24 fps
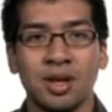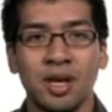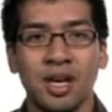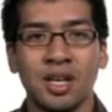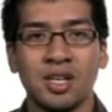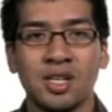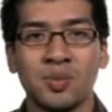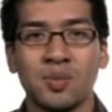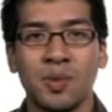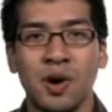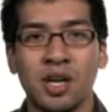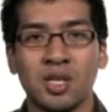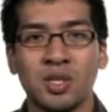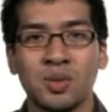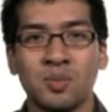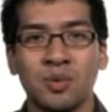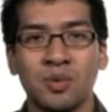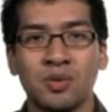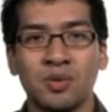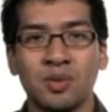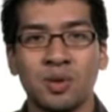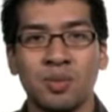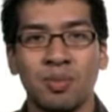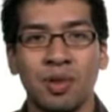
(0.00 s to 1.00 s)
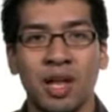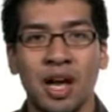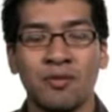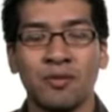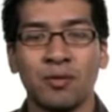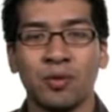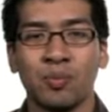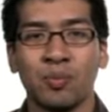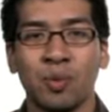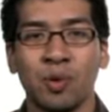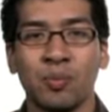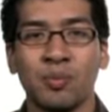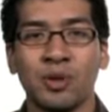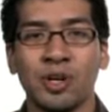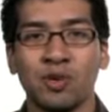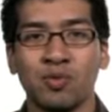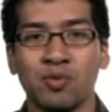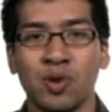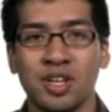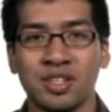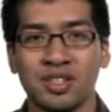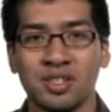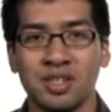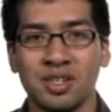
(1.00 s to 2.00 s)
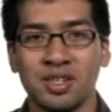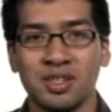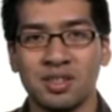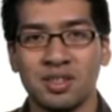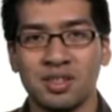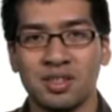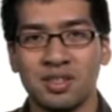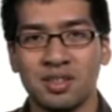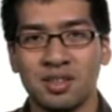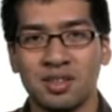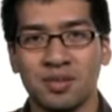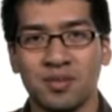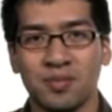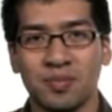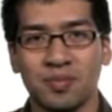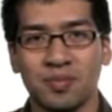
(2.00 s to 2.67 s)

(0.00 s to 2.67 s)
it is possible to apply for permanent residence.